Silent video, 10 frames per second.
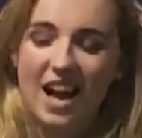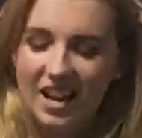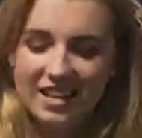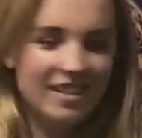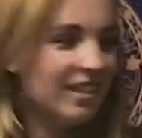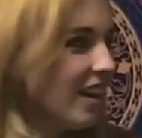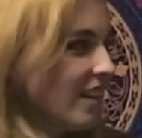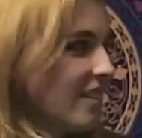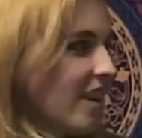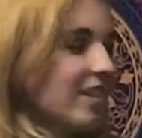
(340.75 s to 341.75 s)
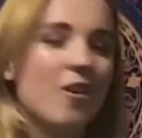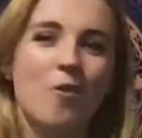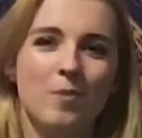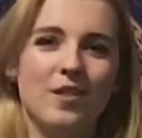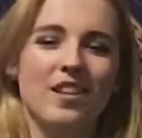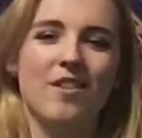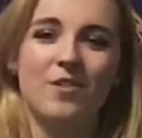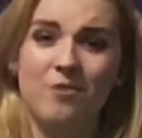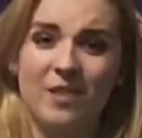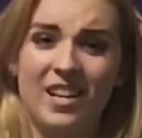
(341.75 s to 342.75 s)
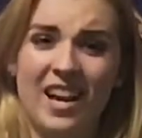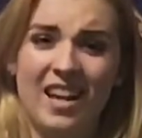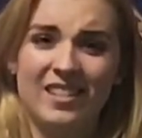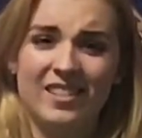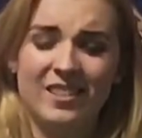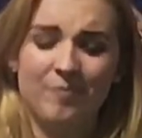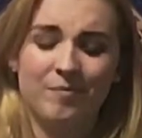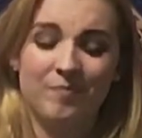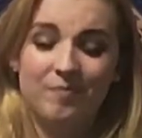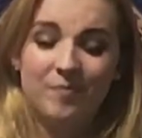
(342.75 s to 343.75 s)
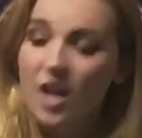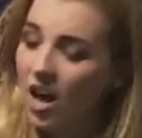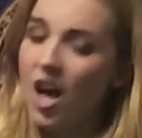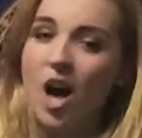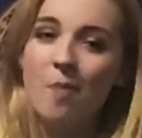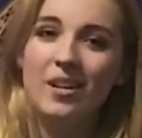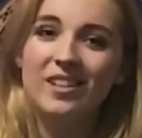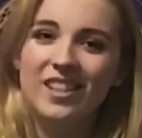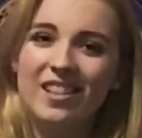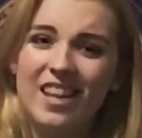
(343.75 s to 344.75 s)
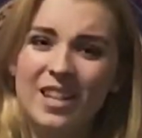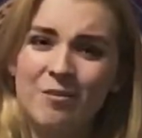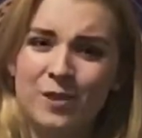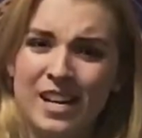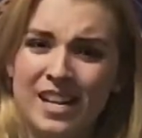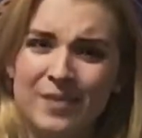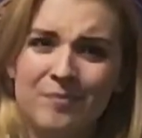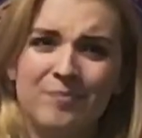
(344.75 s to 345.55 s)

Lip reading: And he decided not to open the other 3 cans. Apparently, they can read.